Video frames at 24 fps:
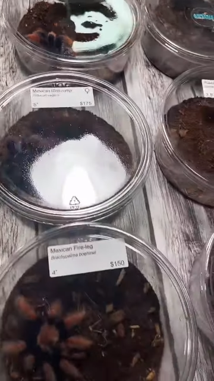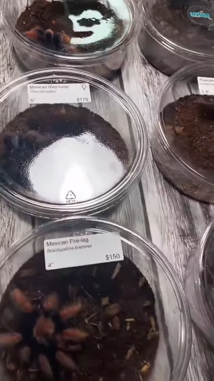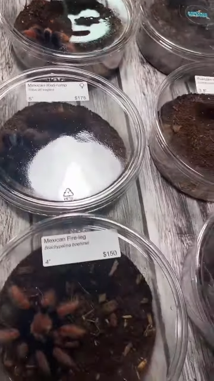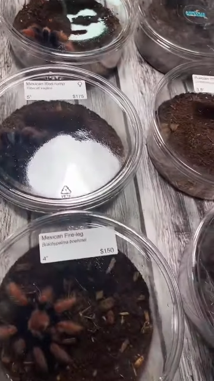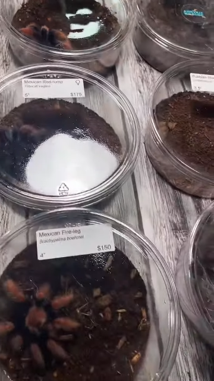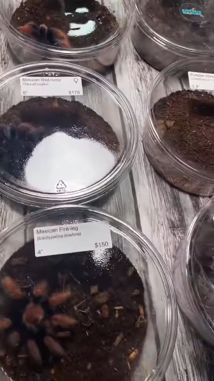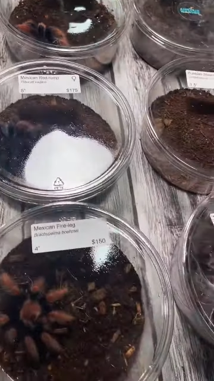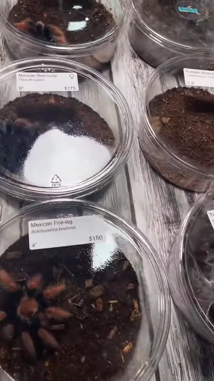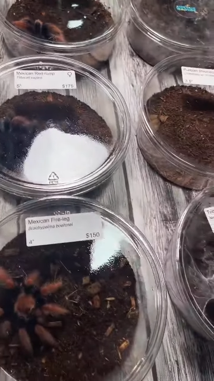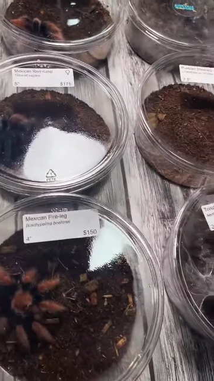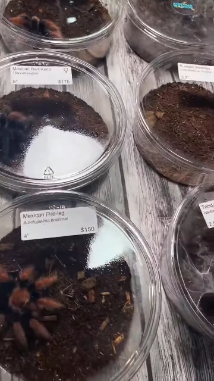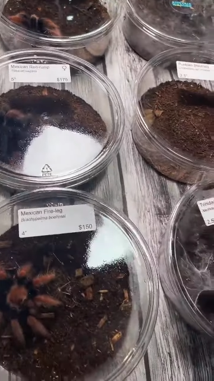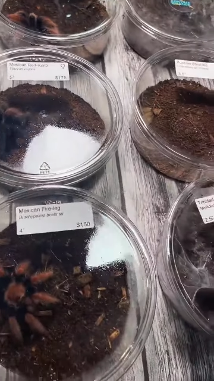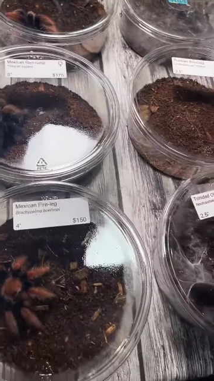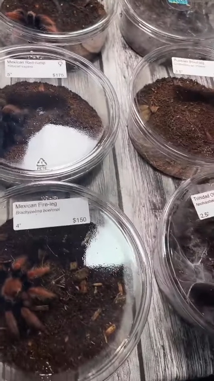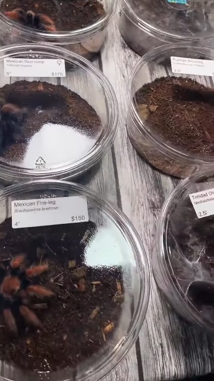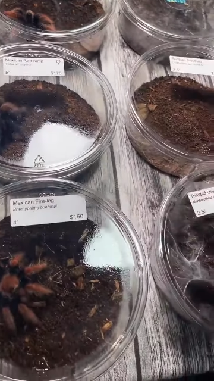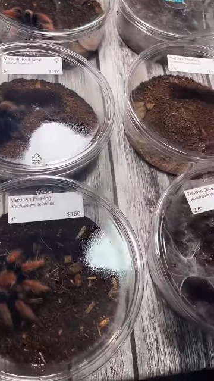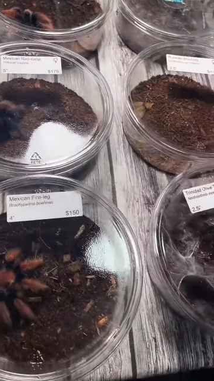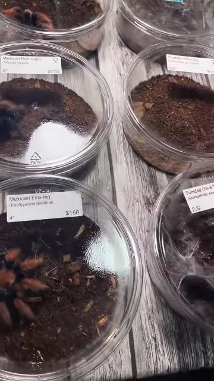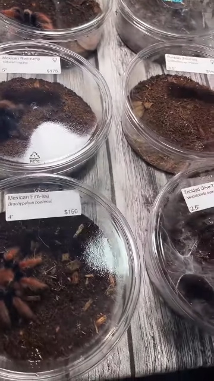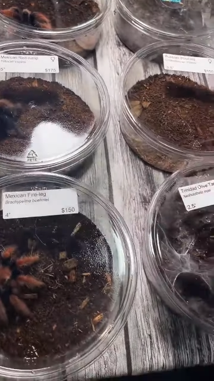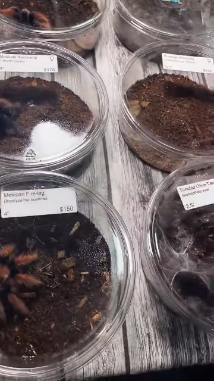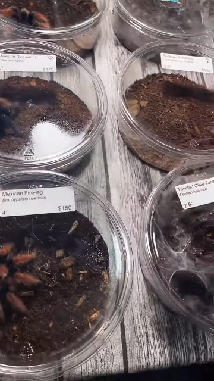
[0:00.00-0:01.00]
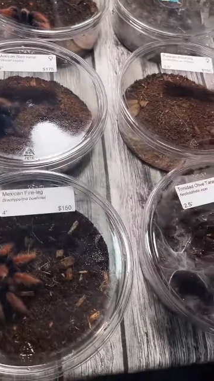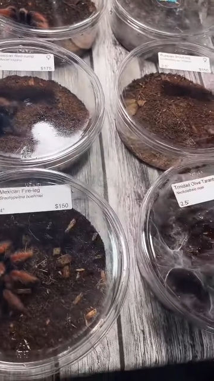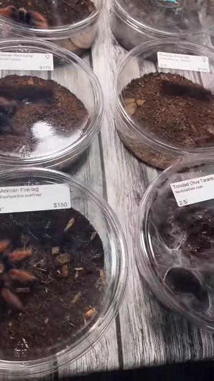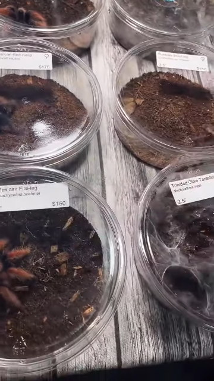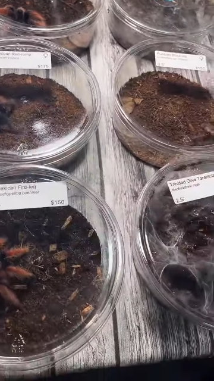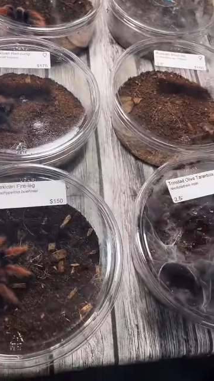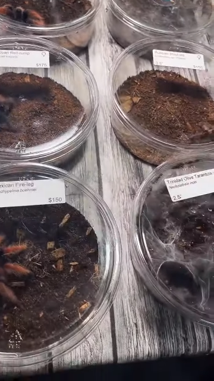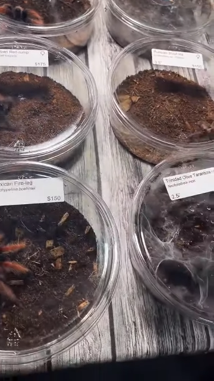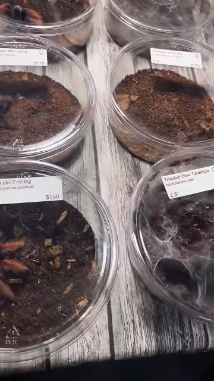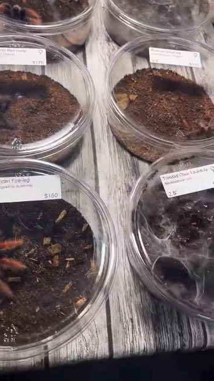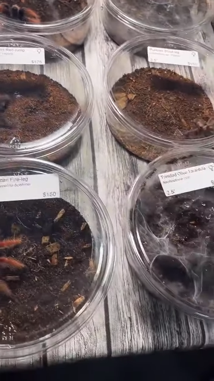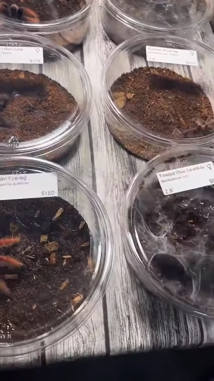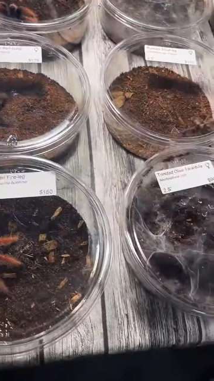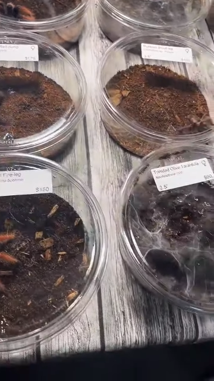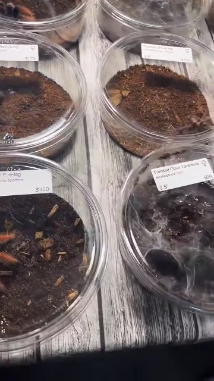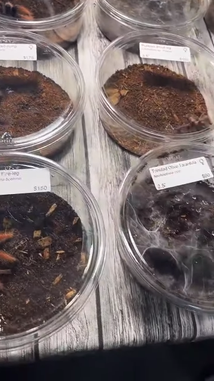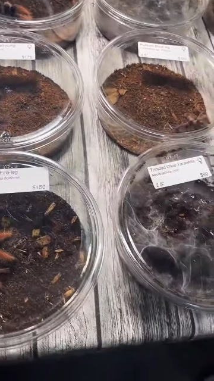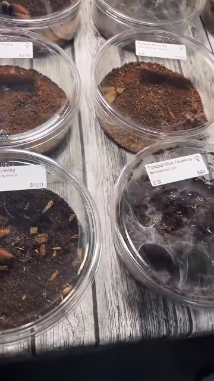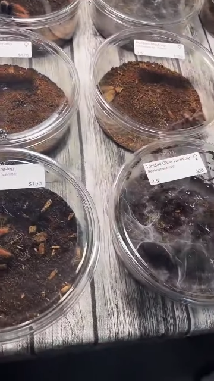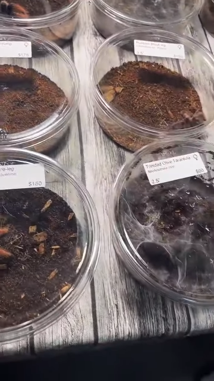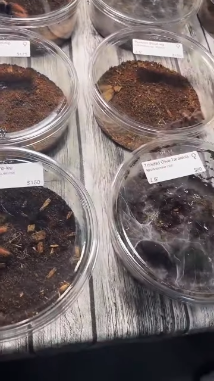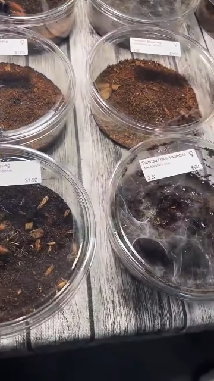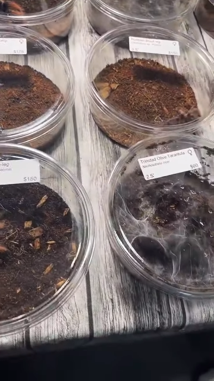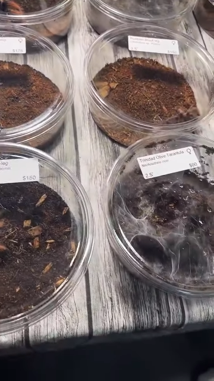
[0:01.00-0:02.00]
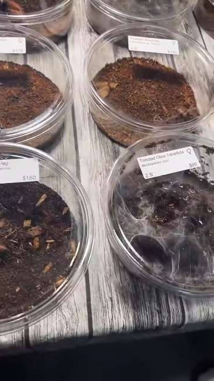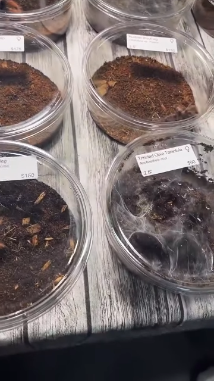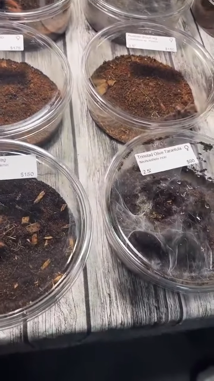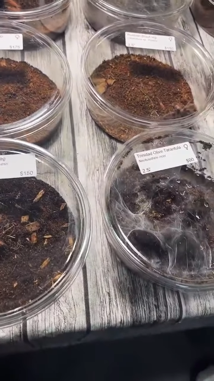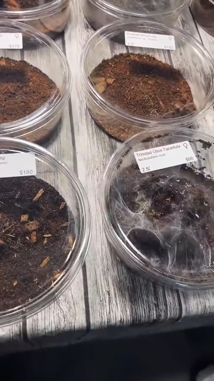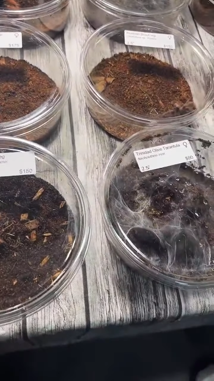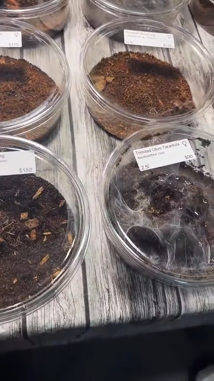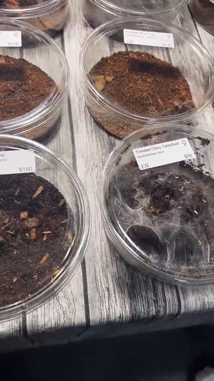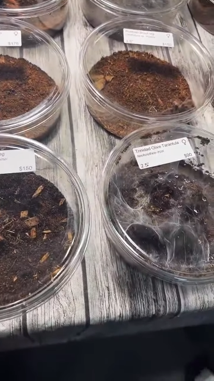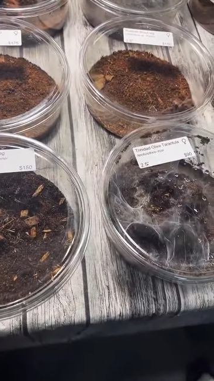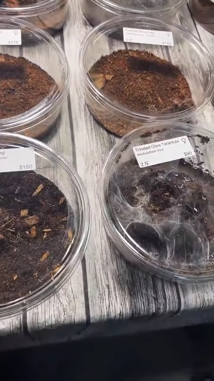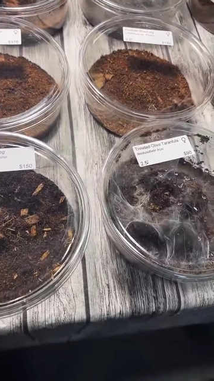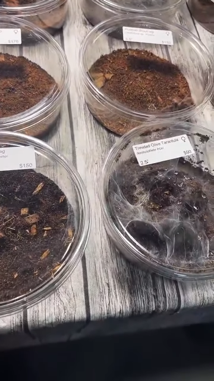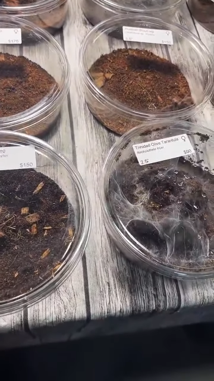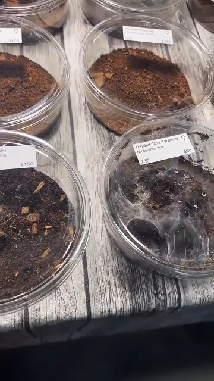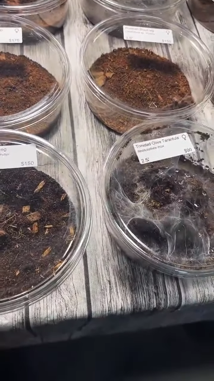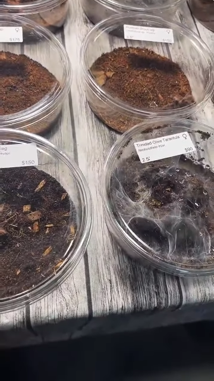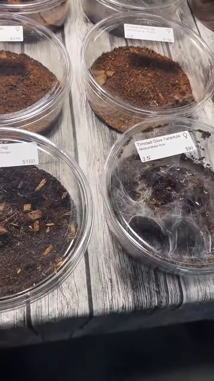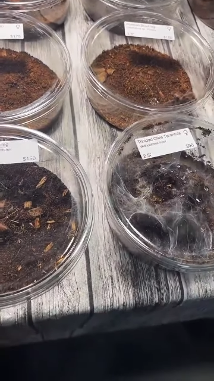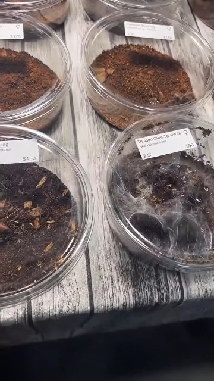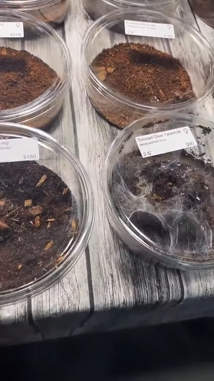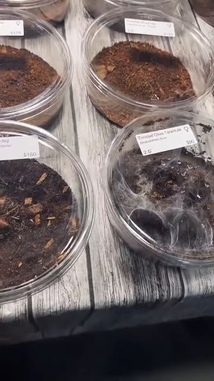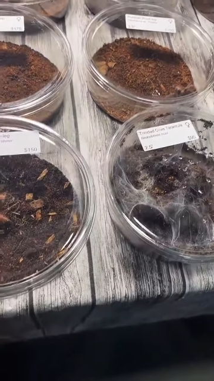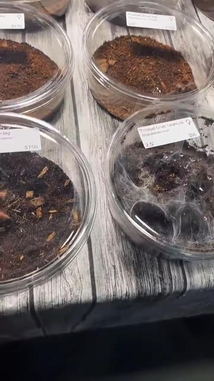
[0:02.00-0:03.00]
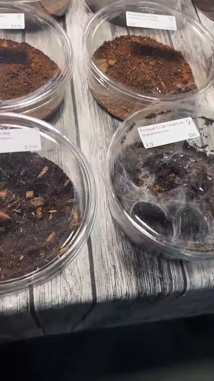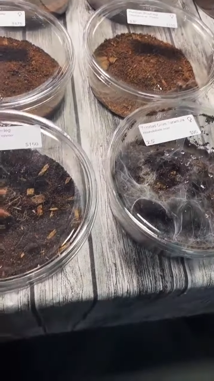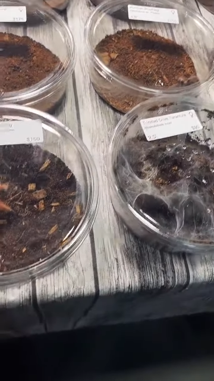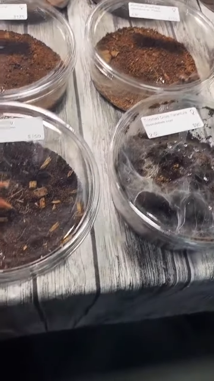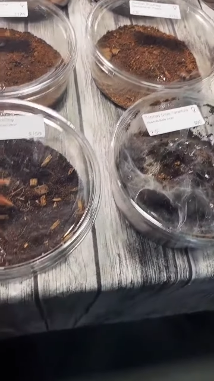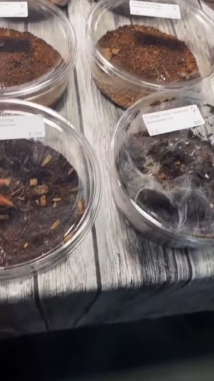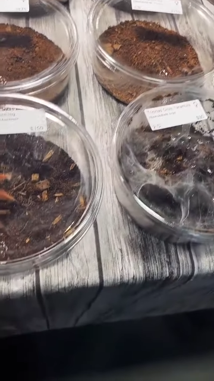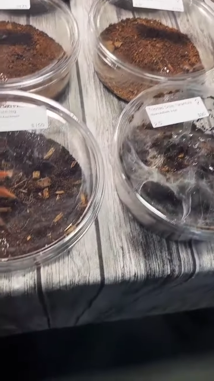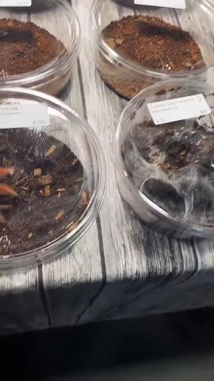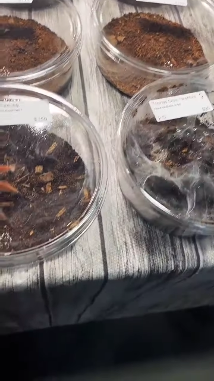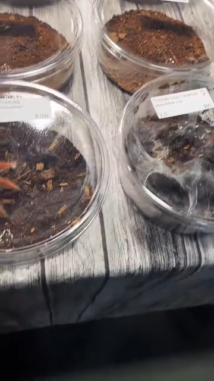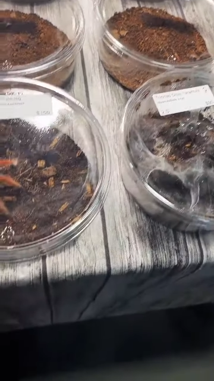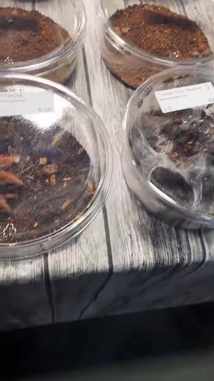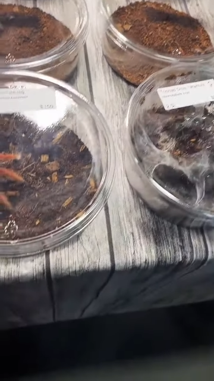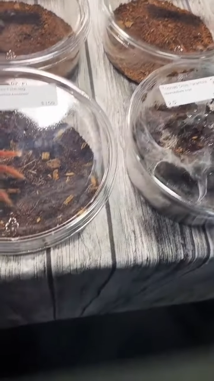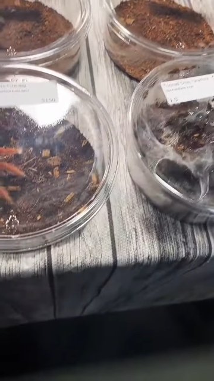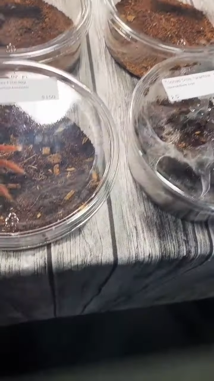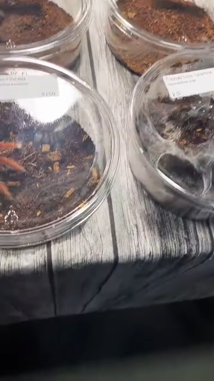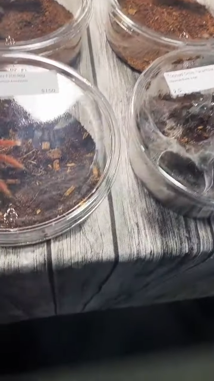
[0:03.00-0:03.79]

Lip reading: (no speaker visible)